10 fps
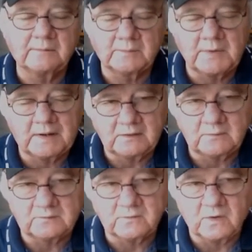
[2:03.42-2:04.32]
reminding
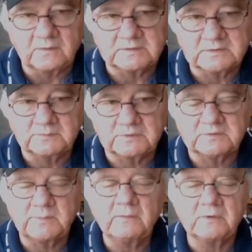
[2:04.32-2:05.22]
you as always to please
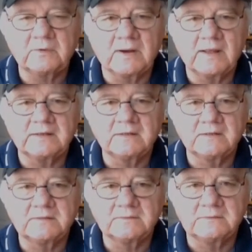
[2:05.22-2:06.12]
bet with your head,
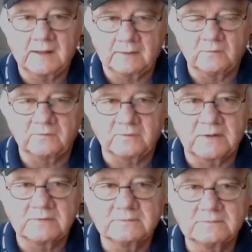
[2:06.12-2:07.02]
not over it.